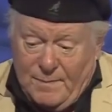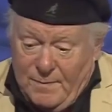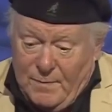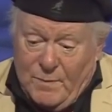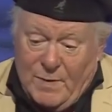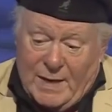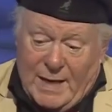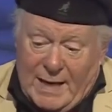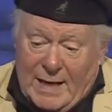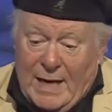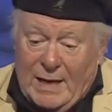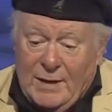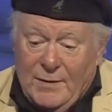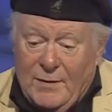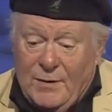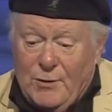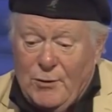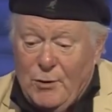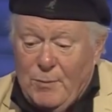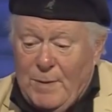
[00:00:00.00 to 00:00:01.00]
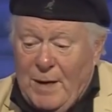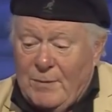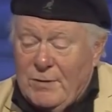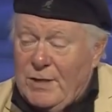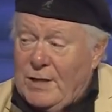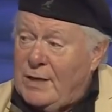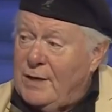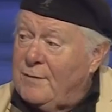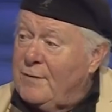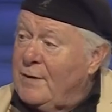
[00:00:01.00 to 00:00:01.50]
when I got in the group, I was
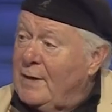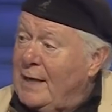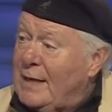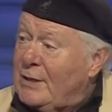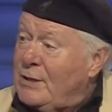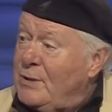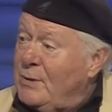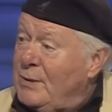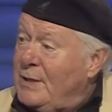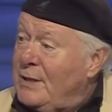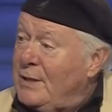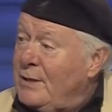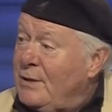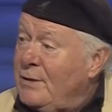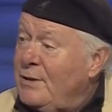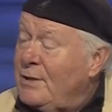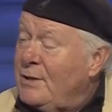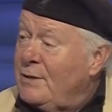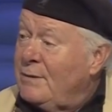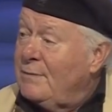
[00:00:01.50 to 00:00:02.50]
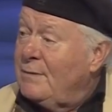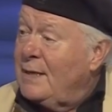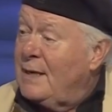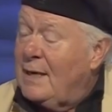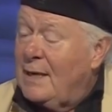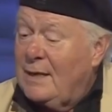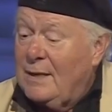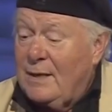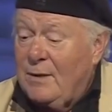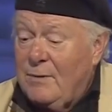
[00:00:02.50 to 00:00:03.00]
in it for like two years,
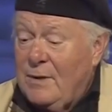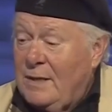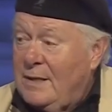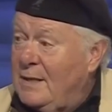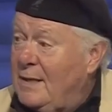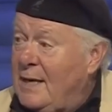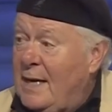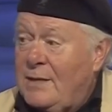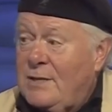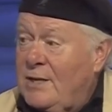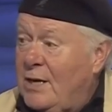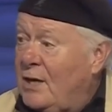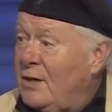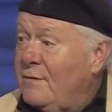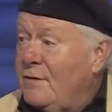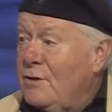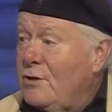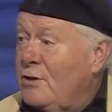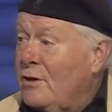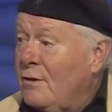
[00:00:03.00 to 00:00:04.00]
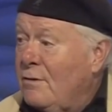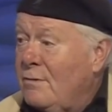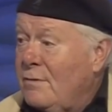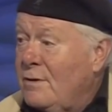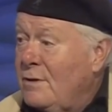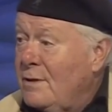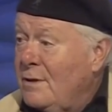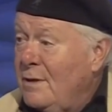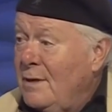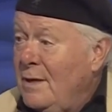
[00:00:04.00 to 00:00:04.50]
and uh, we did Ed Sullivan
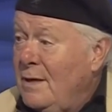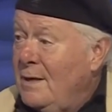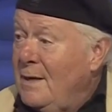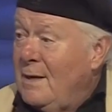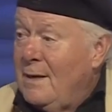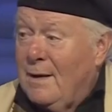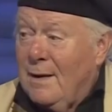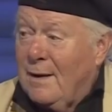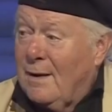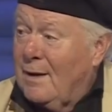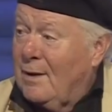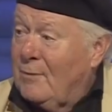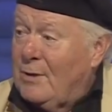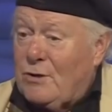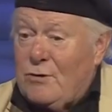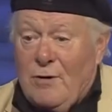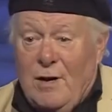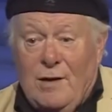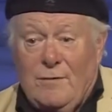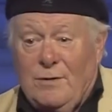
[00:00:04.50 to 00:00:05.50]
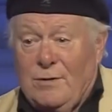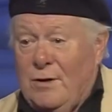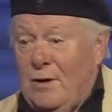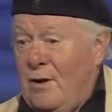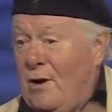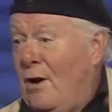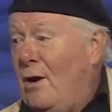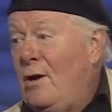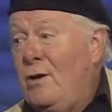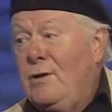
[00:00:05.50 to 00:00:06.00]
shows. Uh, we traveled
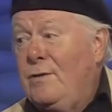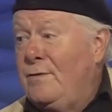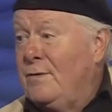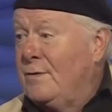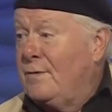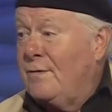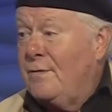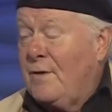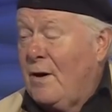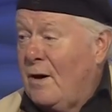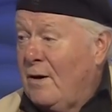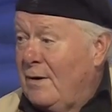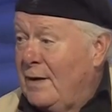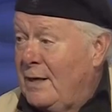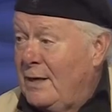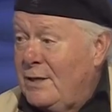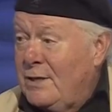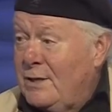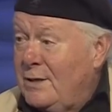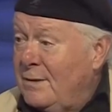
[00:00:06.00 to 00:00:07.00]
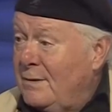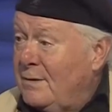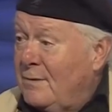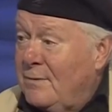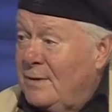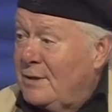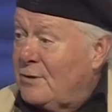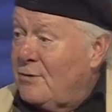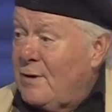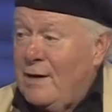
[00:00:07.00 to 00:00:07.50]
all over the Far East.
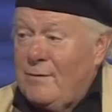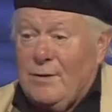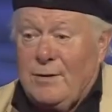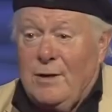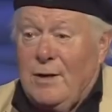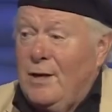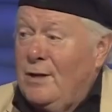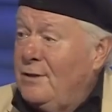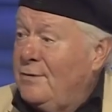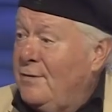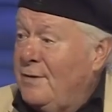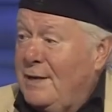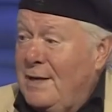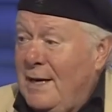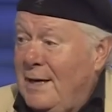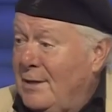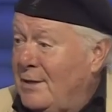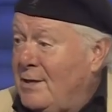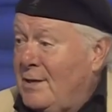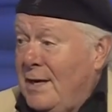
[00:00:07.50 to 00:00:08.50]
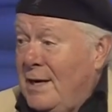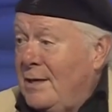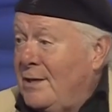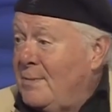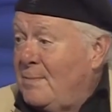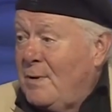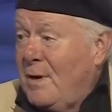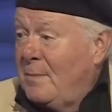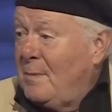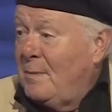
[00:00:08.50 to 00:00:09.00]
We traveled all over the United States,
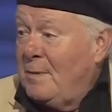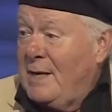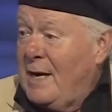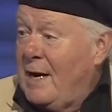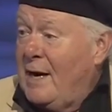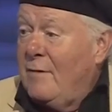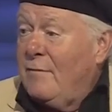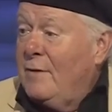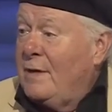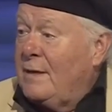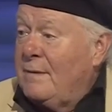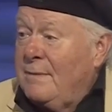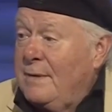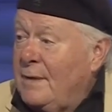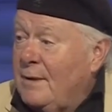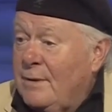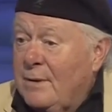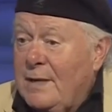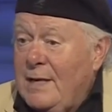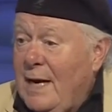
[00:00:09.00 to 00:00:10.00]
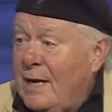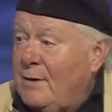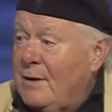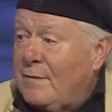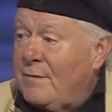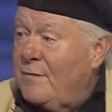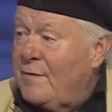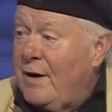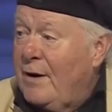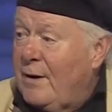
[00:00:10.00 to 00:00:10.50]
probably every you know county
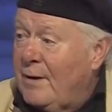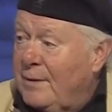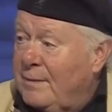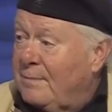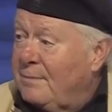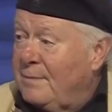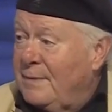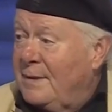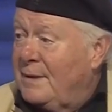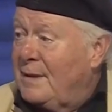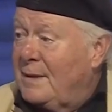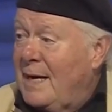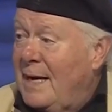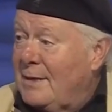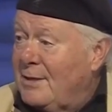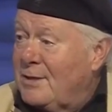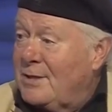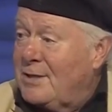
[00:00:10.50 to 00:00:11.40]
fair in, in the United